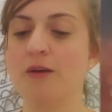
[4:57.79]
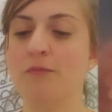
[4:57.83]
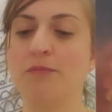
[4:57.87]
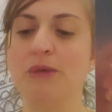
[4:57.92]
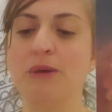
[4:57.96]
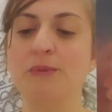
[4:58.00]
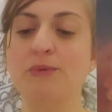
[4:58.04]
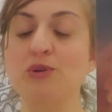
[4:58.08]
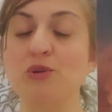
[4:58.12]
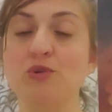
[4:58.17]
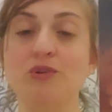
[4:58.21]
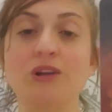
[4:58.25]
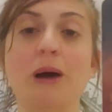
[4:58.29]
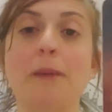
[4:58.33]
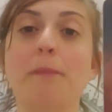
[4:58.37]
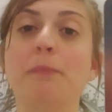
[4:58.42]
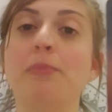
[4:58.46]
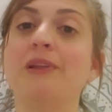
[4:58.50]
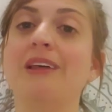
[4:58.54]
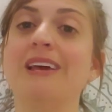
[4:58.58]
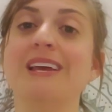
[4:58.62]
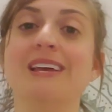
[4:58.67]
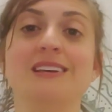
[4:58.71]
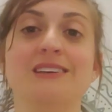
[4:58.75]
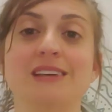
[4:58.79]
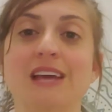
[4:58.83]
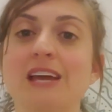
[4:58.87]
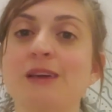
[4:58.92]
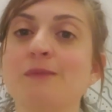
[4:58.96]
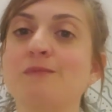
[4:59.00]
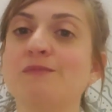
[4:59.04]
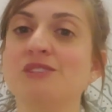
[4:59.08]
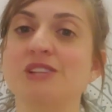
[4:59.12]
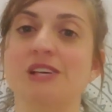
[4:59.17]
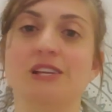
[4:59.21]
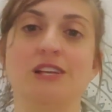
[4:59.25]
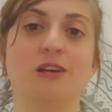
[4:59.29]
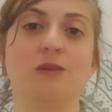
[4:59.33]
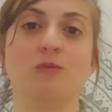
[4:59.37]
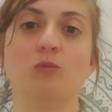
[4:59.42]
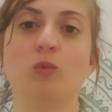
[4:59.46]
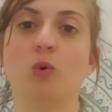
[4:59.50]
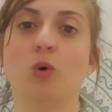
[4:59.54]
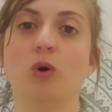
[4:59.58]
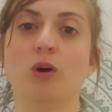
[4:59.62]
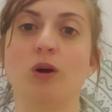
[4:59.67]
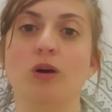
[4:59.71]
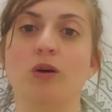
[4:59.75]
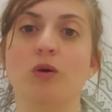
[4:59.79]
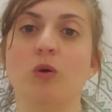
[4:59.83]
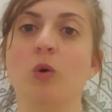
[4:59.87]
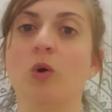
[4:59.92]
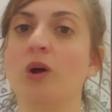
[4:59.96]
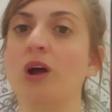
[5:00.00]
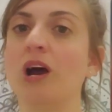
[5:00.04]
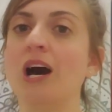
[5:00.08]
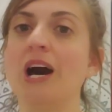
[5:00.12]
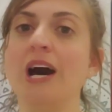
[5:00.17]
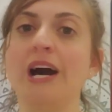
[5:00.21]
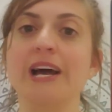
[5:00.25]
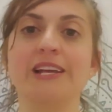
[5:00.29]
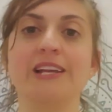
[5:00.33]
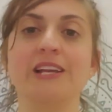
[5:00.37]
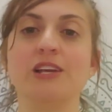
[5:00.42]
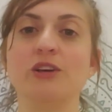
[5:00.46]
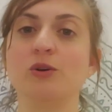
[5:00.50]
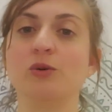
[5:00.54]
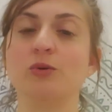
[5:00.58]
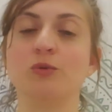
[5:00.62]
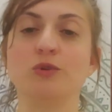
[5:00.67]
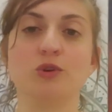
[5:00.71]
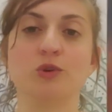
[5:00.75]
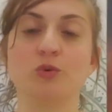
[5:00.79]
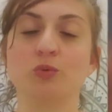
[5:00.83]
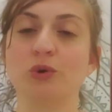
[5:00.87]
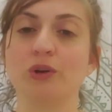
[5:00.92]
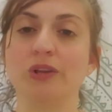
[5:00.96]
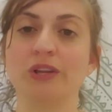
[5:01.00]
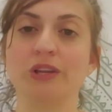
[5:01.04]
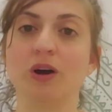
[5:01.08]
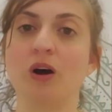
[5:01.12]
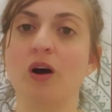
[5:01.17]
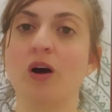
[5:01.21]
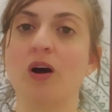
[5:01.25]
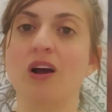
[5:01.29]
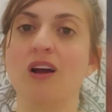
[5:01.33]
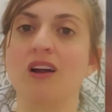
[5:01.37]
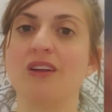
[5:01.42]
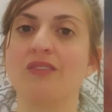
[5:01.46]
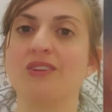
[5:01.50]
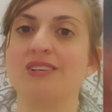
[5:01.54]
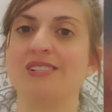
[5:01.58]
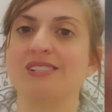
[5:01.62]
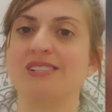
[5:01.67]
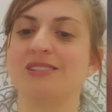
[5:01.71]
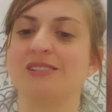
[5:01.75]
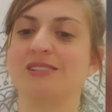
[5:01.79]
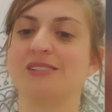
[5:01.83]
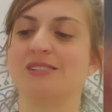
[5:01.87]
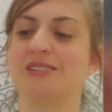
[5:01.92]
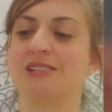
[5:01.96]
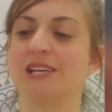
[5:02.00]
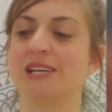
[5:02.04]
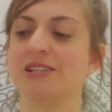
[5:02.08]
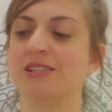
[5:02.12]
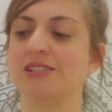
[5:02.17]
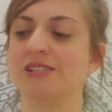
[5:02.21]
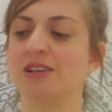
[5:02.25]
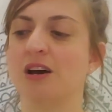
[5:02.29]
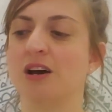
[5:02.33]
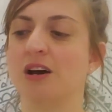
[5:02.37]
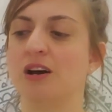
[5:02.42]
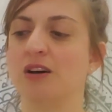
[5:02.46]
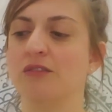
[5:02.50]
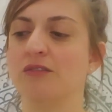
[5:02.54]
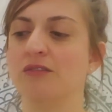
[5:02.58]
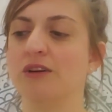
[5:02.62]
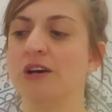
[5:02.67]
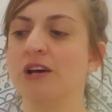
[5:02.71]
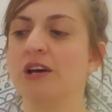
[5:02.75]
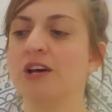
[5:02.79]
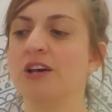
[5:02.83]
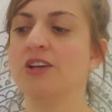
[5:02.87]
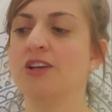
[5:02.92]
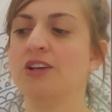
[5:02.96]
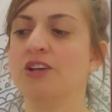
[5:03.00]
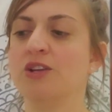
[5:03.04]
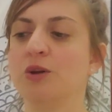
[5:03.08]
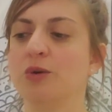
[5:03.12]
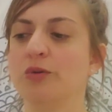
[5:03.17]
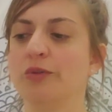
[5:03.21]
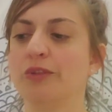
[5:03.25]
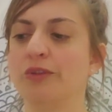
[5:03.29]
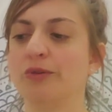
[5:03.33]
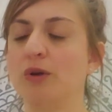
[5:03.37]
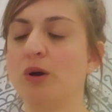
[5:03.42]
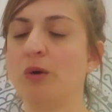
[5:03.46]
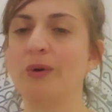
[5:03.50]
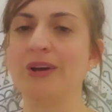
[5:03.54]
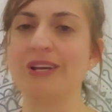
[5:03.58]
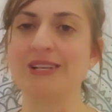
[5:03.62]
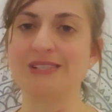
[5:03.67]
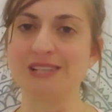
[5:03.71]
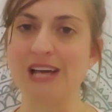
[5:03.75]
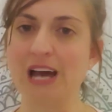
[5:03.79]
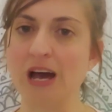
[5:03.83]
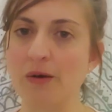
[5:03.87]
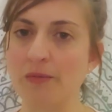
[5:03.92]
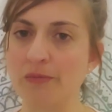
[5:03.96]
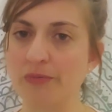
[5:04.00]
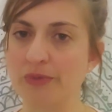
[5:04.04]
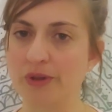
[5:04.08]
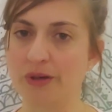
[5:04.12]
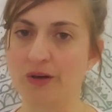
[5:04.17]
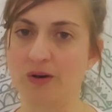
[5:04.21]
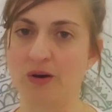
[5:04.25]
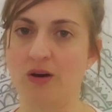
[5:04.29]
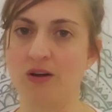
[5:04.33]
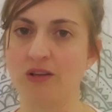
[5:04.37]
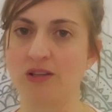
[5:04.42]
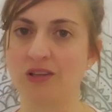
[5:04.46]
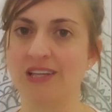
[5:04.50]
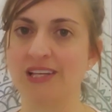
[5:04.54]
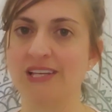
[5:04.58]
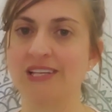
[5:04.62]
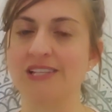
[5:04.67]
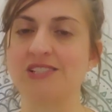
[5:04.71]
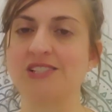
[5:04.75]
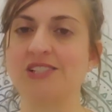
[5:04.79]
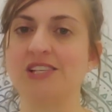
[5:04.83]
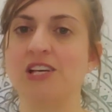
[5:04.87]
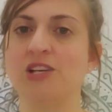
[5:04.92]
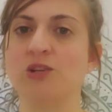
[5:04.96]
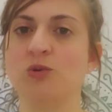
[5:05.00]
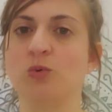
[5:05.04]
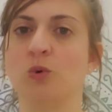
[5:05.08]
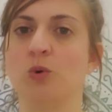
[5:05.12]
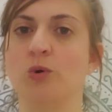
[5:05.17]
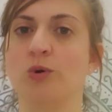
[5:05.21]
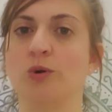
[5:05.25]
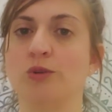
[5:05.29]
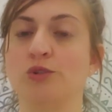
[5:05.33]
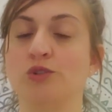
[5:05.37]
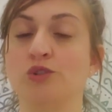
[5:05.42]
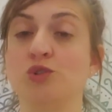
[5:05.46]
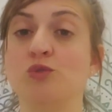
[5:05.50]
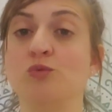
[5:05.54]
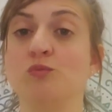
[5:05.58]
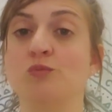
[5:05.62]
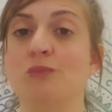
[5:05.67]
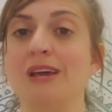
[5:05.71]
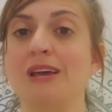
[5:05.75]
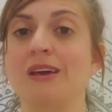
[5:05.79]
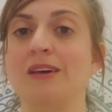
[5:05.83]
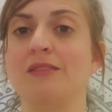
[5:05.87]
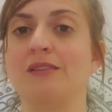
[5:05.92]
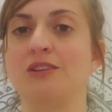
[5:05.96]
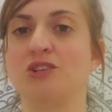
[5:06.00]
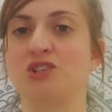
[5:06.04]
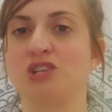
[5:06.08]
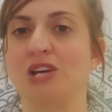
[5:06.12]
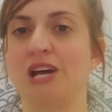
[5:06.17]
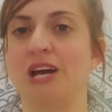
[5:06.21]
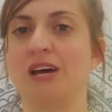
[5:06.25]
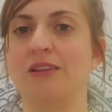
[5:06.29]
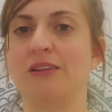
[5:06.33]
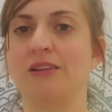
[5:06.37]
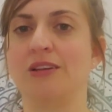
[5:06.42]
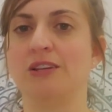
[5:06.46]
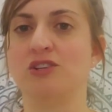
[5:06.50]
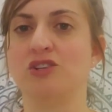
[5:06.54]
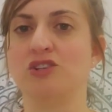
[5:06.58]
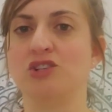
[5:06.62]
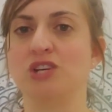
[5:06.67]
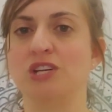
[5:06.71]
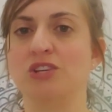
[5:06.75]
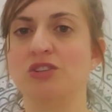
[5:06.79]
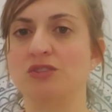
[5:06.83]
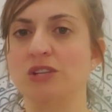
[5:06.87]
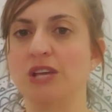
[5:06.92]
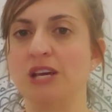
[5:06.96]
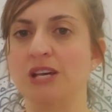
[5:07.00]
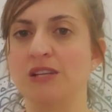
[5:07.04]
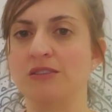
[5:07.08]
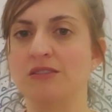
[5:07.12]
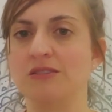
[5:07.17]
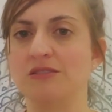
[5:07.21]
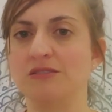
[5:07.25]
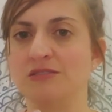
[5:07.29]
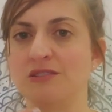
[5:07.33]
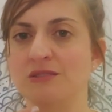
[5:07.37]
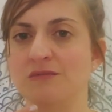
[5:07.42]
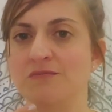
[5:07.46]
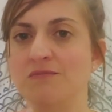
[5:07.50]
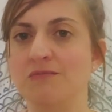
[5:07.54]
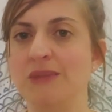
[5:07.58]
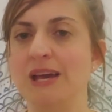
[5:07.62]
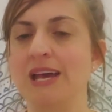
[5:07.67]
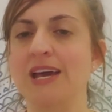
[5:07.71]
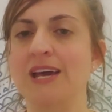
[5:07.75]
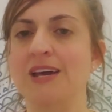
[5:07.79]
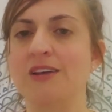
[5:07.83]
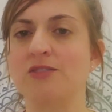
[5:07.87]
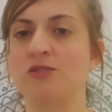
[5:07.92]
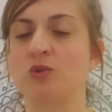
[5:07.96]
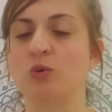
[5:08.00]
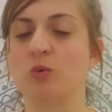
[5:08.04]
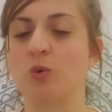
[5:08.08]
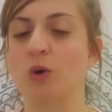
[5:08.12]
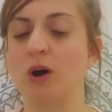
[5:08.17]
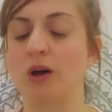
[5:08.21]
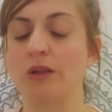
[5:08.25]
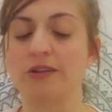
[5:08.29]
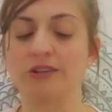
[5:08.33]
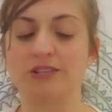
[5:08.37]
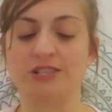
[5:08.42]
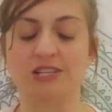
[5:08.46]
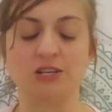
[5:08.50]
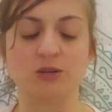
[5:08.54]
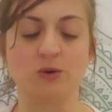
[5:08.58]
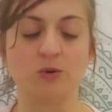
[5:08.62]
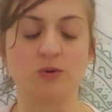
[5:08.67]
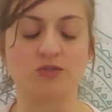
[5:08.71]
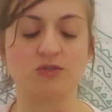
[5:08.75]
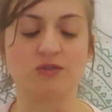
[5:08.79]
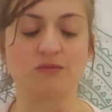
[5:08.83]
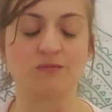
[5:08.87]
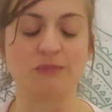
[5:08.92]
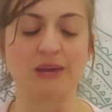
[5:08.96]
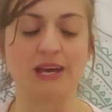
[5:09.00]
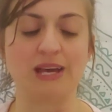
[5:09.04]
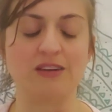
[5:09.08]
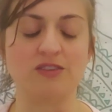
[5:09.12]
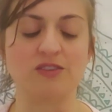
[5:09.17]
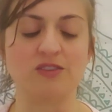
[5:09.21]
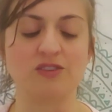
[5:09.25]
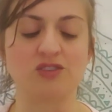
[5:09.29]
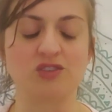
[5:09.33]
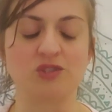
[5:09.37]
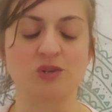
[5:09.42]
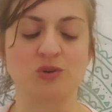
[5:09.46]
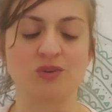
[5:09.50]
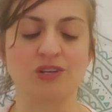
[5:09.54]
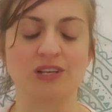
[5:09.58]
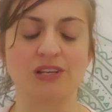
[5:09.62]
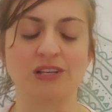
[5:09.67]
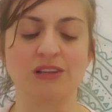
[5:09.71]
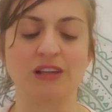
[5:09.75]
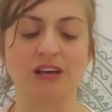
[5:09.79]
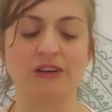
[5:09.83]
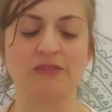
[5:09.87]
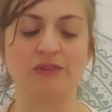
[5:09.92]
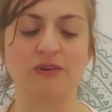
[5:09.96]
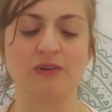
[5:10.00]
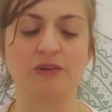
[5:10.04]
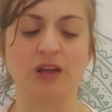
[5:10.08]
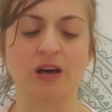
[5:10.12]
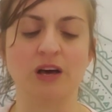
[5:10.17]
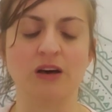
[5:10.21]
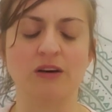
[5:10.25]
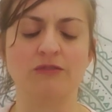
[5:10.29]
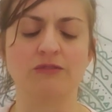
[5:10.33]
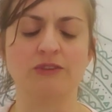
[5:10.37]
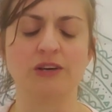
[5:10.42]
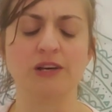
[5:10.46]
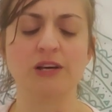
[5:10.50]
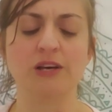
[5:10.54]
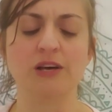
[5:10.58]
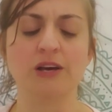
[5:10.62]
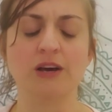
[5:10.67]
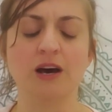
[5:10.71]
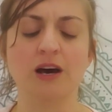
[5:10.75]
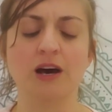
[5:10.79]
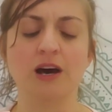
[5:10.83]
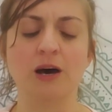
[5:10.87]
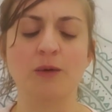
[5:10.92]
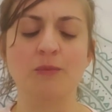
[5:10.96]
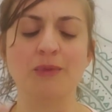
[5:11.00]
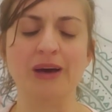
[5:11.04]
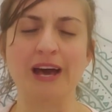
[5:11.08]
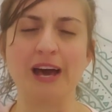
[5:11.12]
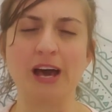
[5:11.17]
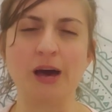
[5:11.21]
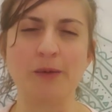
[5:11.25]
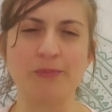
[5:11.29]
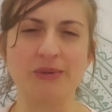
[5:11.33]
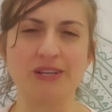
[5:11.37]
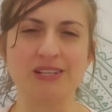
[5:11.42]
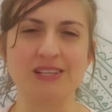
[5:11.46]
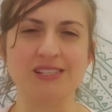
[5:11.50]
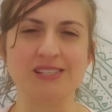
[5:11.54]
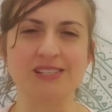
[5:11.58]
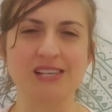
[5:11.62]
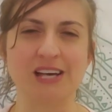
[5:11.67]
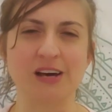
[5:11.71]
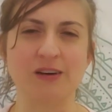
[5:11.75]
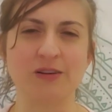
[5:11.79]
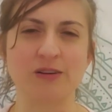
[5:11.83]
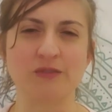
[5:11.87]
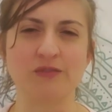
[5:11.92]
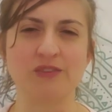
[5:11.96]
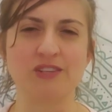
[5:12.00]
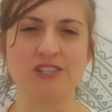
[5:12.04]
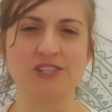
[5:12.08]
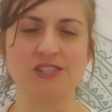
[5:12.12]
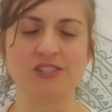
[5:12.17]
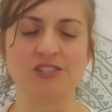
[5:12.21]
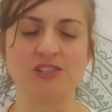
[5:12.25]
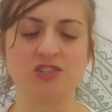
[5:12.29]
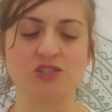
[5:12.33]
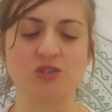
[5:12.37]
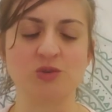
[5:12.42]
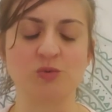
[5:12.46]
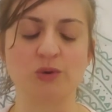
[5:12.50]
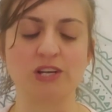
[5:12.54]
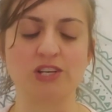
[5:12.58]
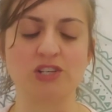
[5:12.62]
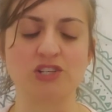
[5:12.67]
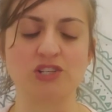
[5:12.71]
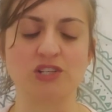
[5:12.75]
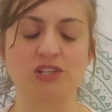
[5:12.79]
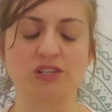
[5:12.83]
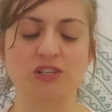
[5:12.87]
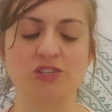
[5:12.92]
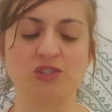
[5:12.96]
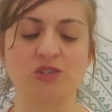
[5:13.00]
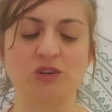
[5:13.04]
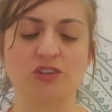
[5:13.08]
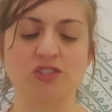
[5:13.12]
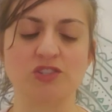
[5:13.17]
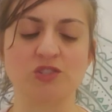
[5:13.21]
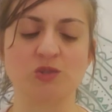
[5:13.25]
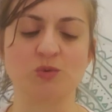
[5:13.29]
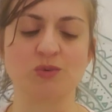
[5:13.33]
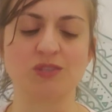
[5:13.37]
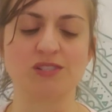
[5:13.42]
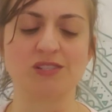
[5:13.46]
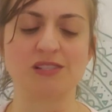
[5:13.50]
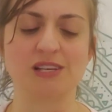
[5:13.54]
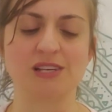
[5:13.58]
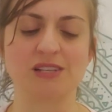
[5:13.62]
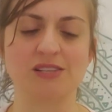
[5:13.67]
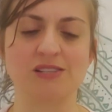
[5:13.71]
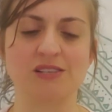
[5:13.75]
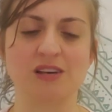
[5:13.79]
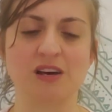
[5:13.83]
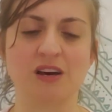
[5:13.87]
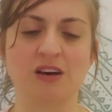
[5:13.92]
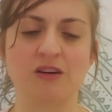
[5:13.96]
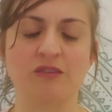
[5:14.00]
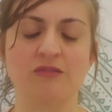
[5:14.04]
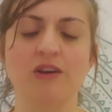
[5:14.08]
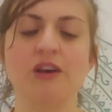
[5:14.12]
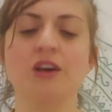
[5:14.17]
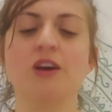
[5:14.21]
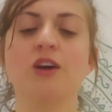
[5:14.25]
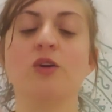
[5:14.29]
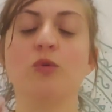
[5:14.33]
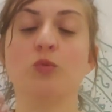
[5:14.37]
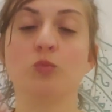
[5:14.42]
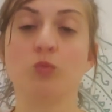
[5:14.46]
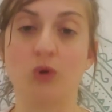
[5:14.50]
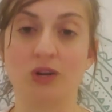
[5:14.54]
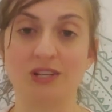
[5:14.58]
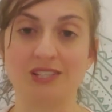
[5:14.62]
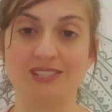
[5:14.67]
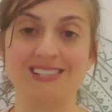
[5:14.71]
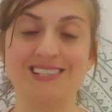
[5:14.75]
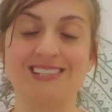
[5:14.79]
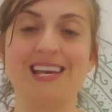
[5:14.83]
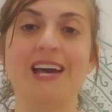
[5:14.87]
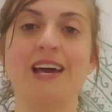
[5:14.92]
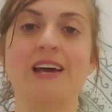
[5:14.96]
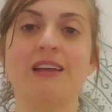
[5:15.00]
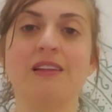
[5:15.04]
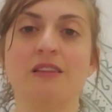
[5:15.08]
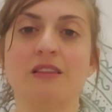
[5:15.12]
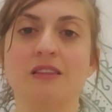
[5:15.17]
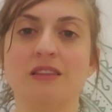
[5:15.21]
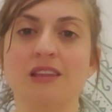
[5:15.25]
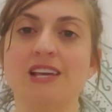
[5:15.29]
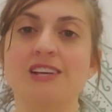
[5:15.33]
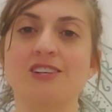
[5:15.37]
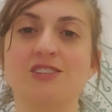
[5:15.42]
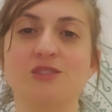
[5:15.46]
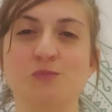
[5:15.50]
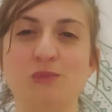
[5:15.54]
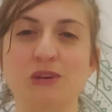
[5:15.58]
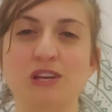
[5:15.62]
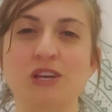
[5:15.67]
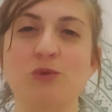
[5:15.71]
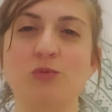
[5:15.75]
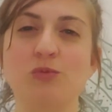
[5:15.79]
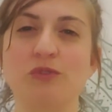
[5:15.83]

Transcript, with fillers: Maybe you're not playing games anymore or hiding who you really are. This is a sense of, you know, throwing down the gauntlet in order to make the challenge and demand quality or demand a certain level of happiness out of this situation. It's also a sense of, once again, things being